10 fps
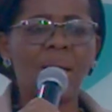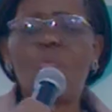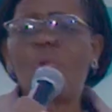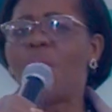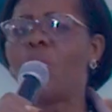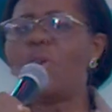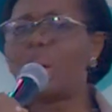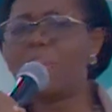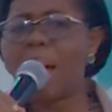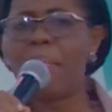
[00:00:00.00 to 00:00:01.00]
when you
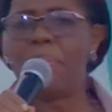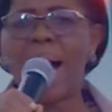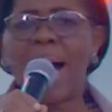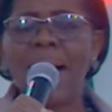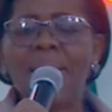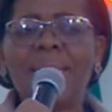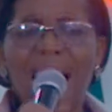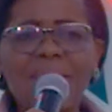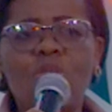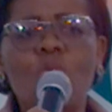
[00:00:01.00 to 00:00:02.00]
remember
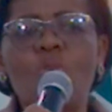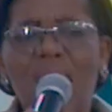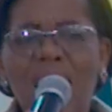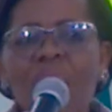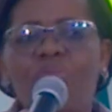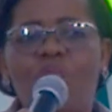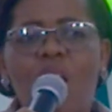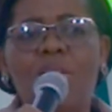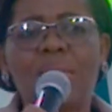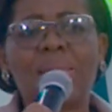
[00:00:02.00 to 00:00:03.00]
that you gave
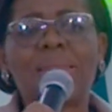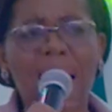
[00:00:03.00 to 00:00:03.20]
God